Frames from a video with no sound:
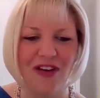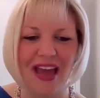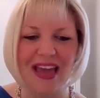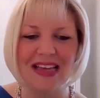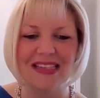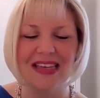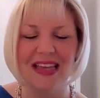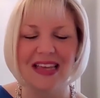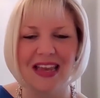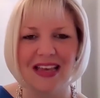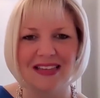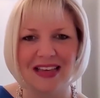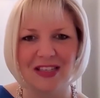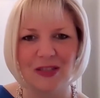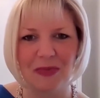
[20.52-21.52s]
over 18
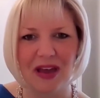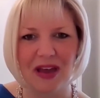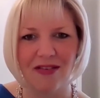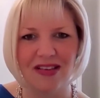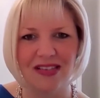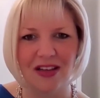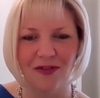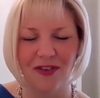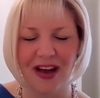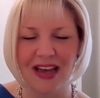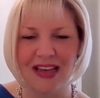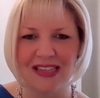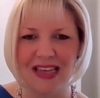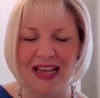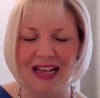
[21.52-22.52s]
years' experience
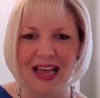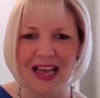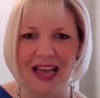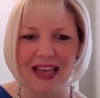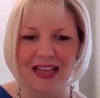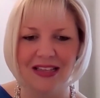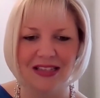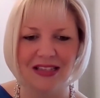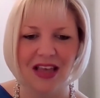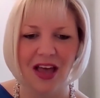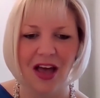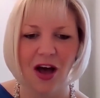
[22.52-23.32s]
advising clients